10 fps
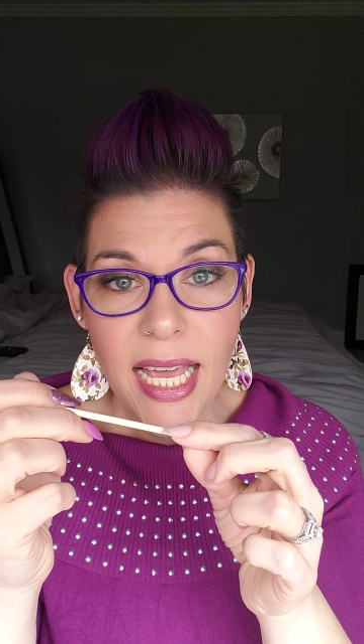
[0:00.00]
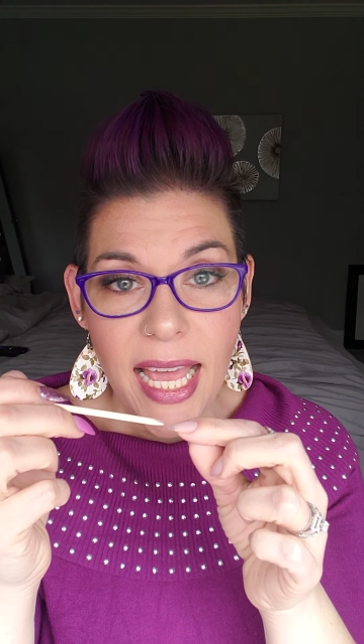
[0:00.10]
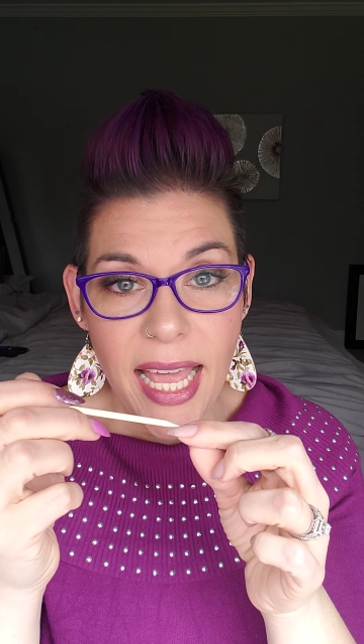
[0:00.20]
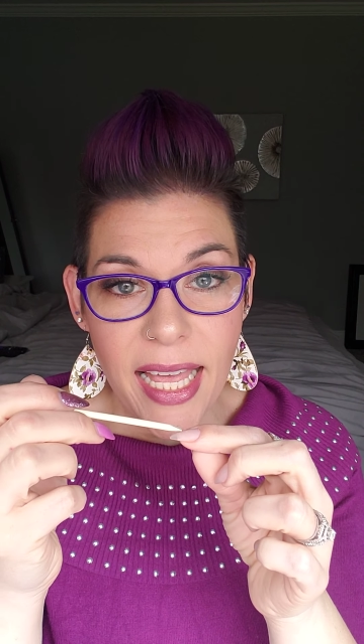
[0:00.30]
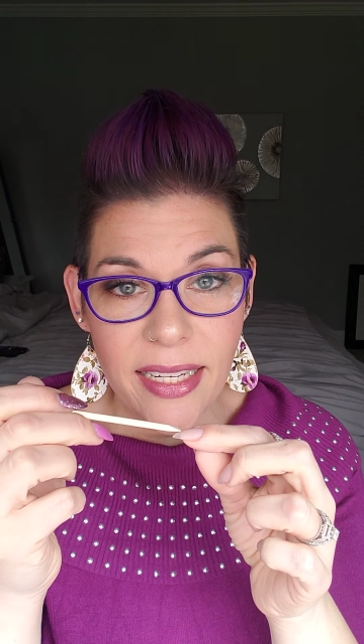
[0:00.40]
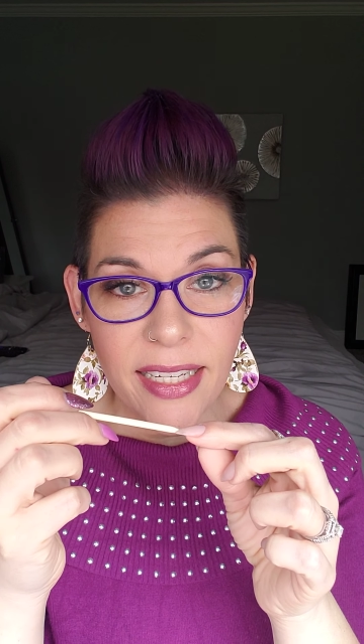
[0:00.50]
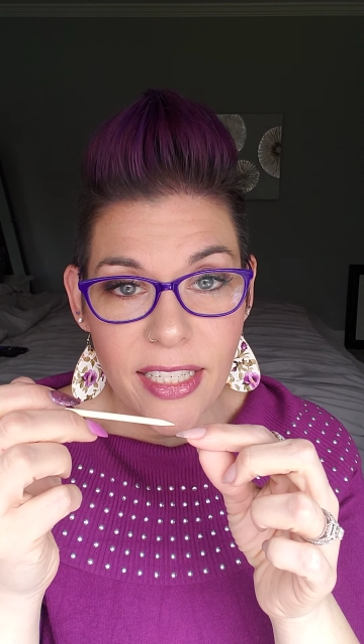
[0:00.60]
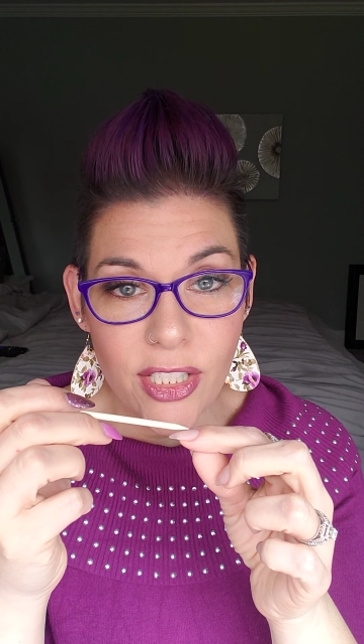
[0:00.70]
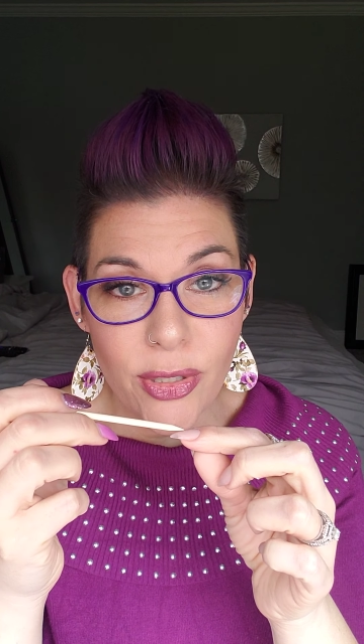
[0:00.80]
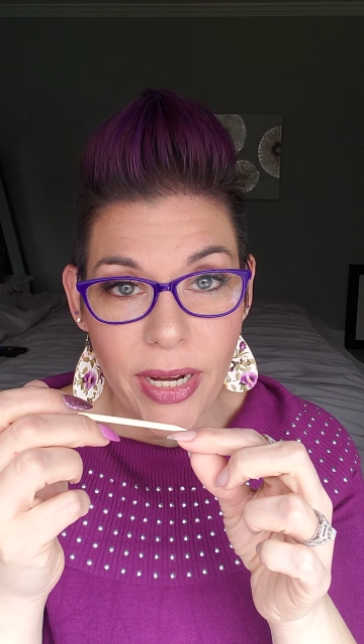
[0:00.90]
and kind
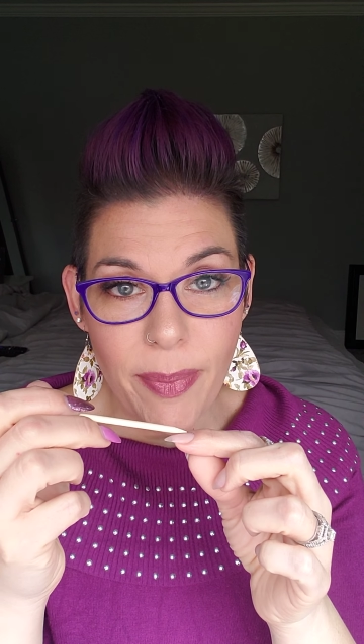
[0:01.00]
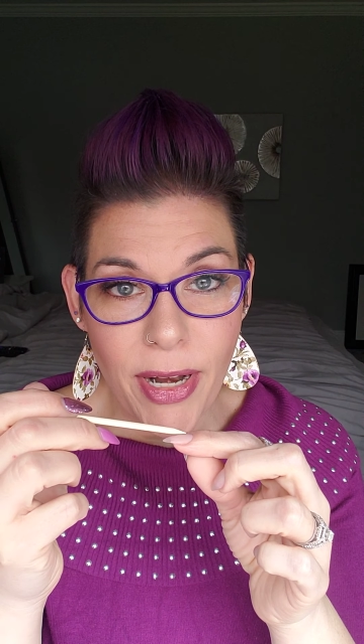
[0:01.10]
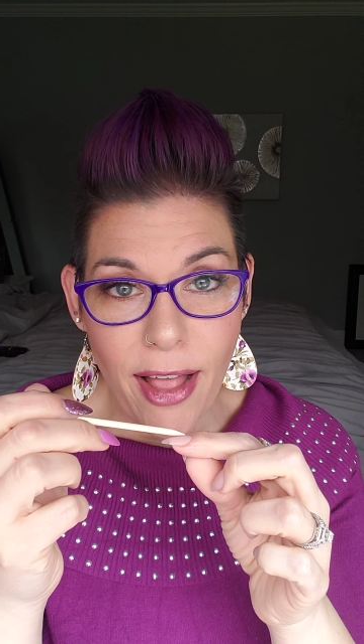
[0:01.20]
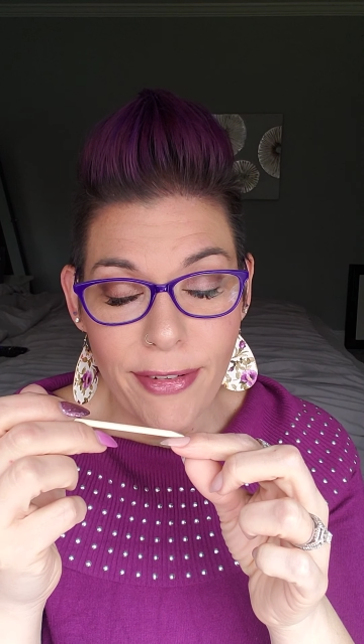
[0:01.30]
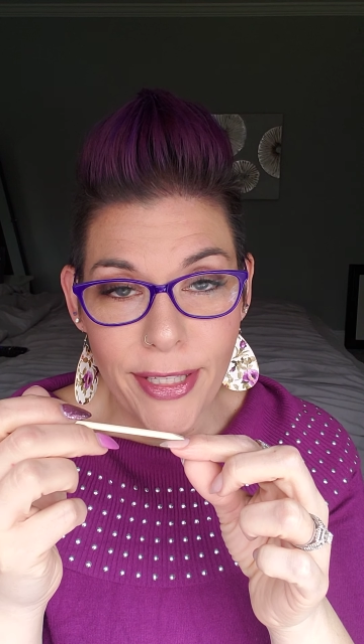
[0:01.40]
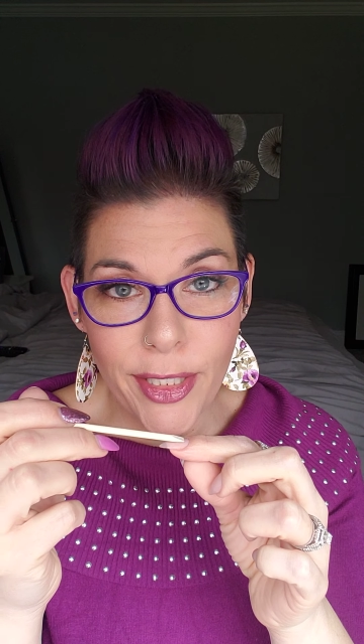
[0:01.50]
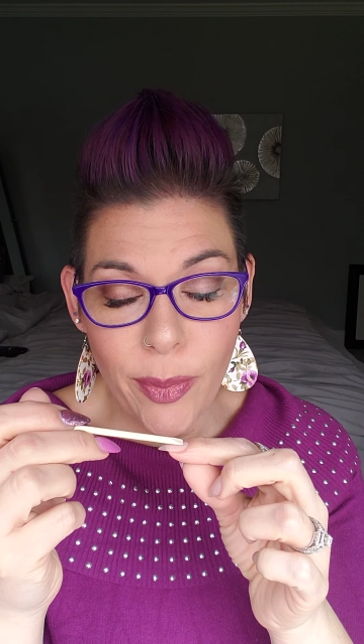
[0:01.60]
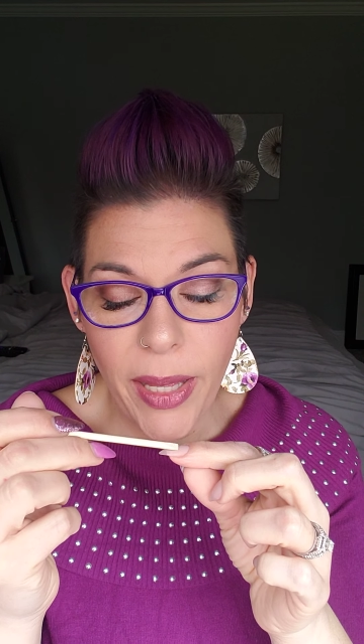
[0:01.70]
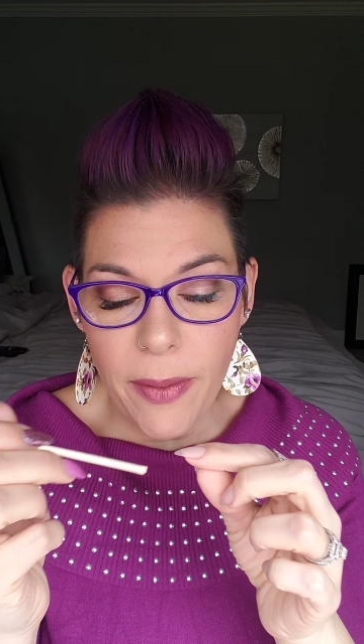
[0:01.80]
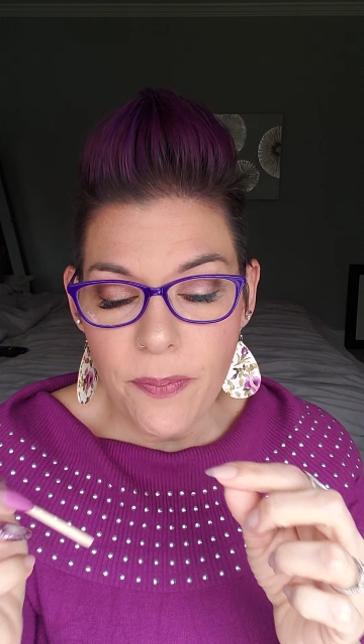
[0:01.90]
of scrape it off a little
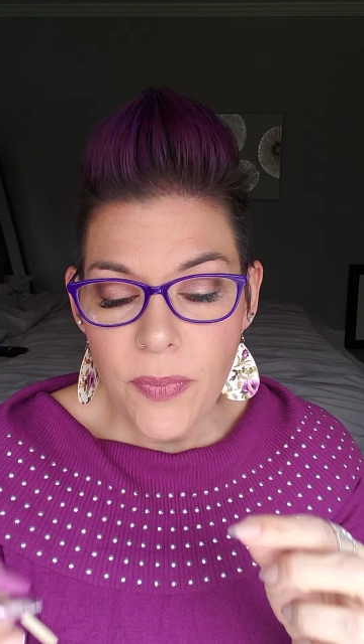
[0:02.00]
bit.